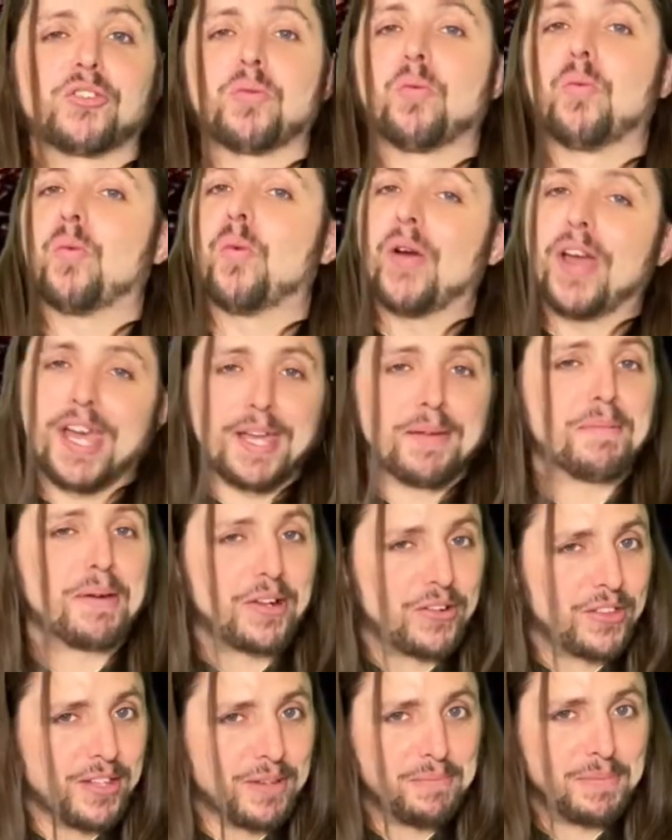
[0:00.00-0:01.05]
way
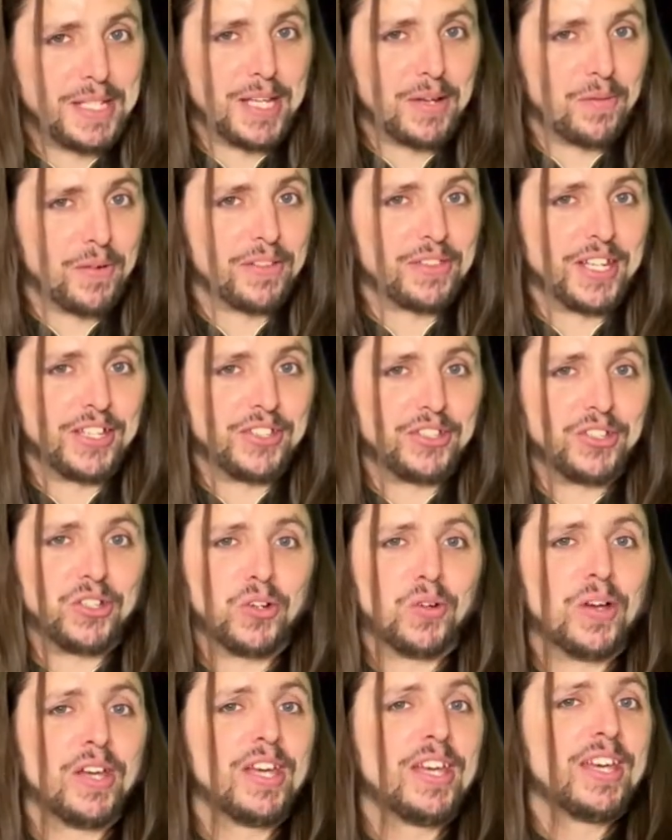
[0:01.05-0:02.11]
better than me at what they
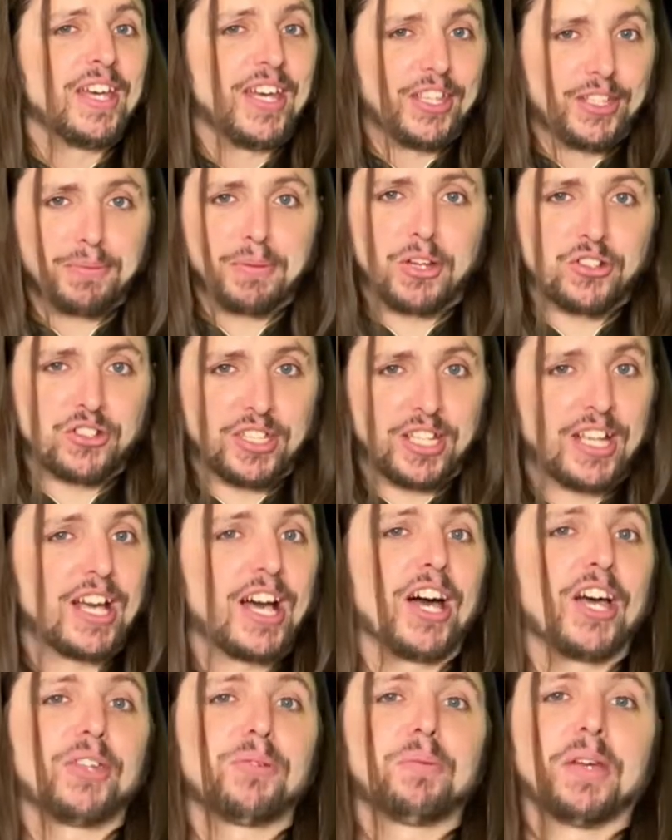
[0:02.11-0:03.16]
do, especially in
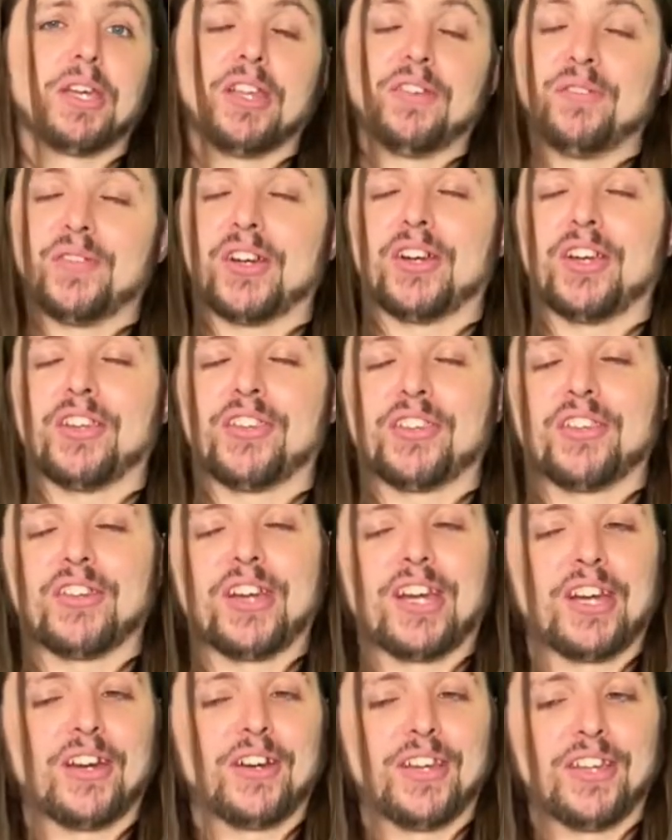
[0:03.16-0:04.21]
cosplay and various other
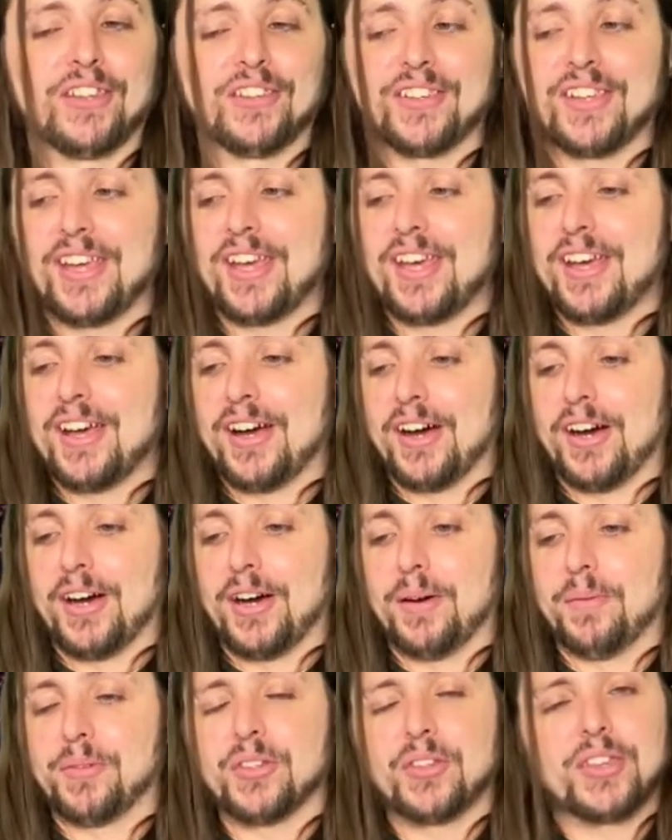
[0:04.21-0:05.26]
areas.
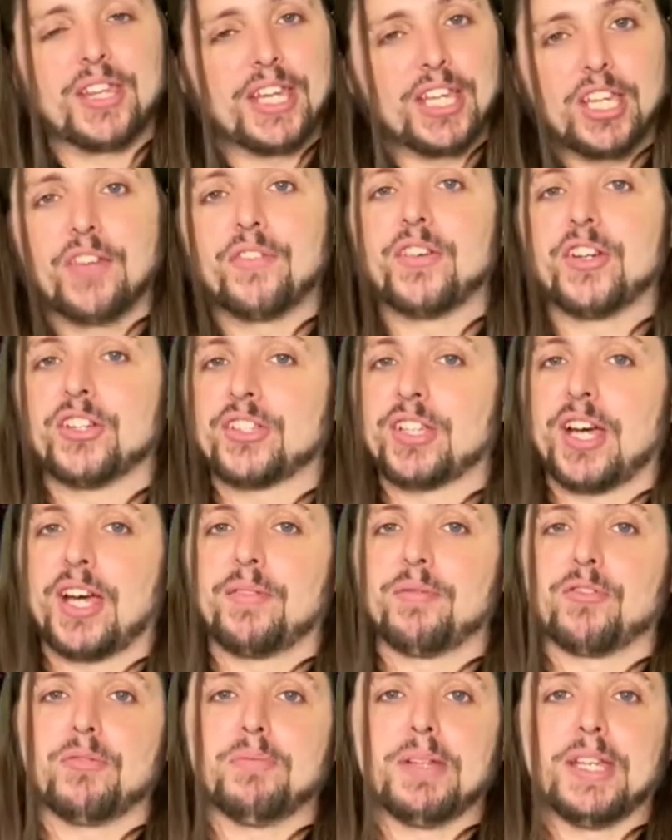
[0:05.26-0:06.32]
So thank you for your
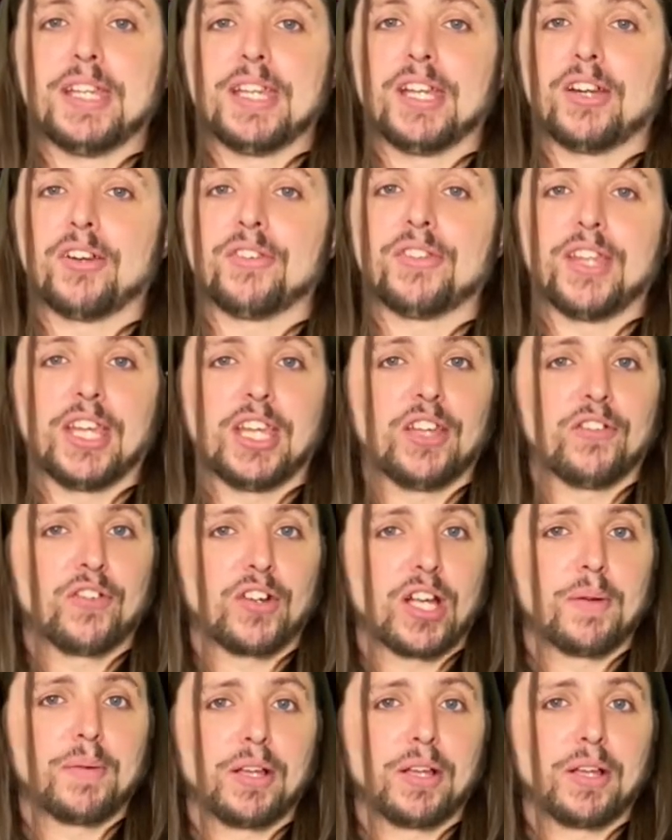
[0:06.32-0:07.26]
time, for being here. Thank you for coming